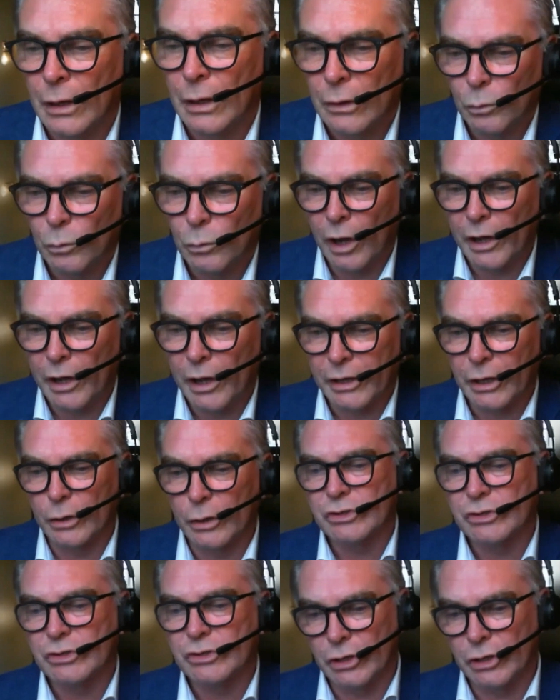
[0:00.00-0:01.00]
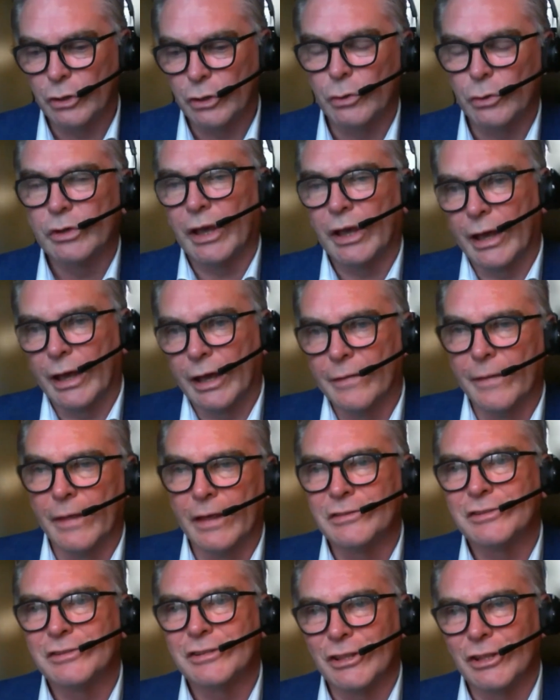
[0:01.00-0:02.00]
why go to the UK and
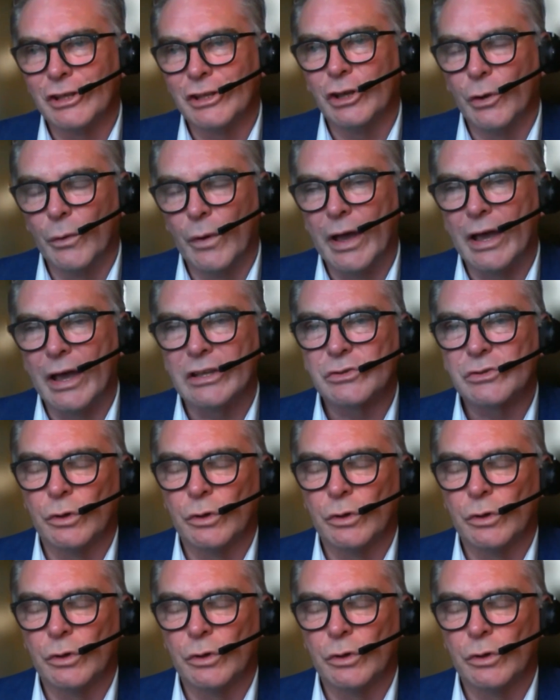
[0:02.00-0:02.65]
then to the US?